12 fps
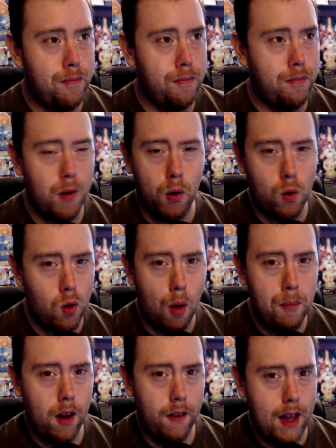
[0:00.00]
Don't
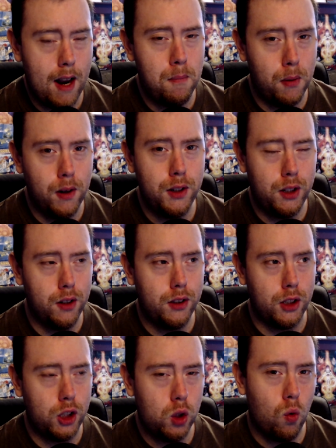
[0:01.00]
quote me on that. I'm pretty sure it's
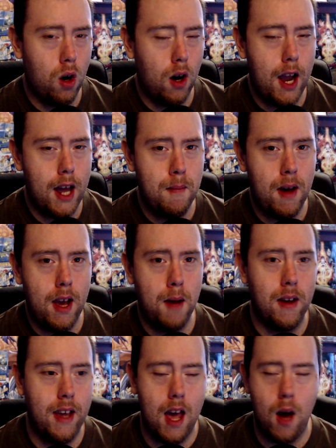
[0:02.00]
a shorter anime.
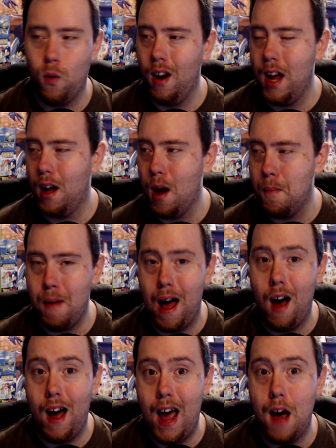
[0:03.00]
But yeah, we're like
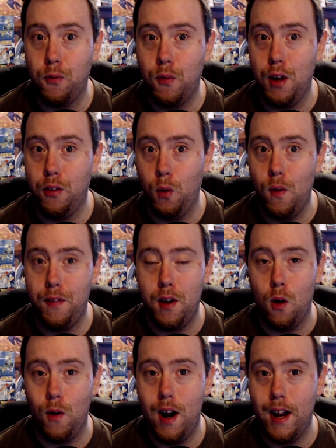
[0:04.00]
about halfway through with it
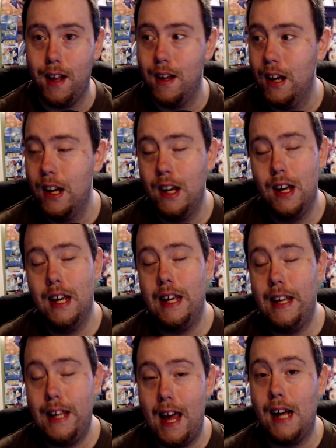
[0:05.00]
already.
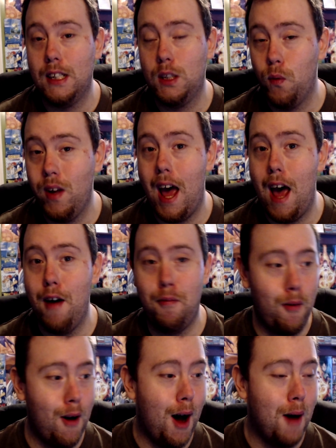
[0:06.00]
Yes, we have
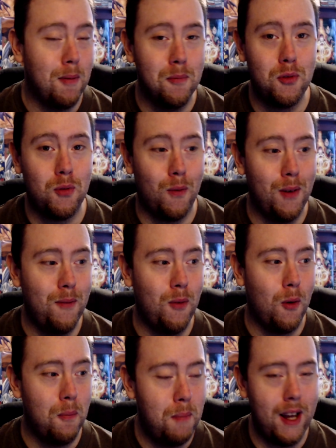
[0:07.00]
problems where we
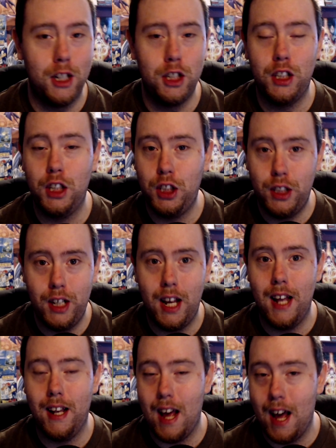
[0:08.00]
will binge the
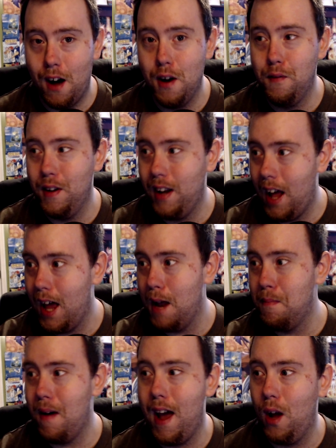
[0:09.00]
shit out of an
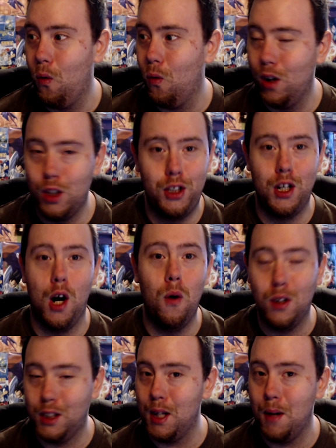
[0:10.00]
anime or a show
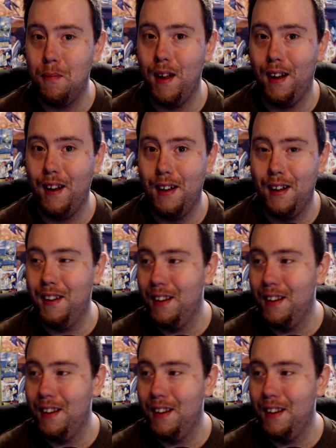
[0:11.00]
or something.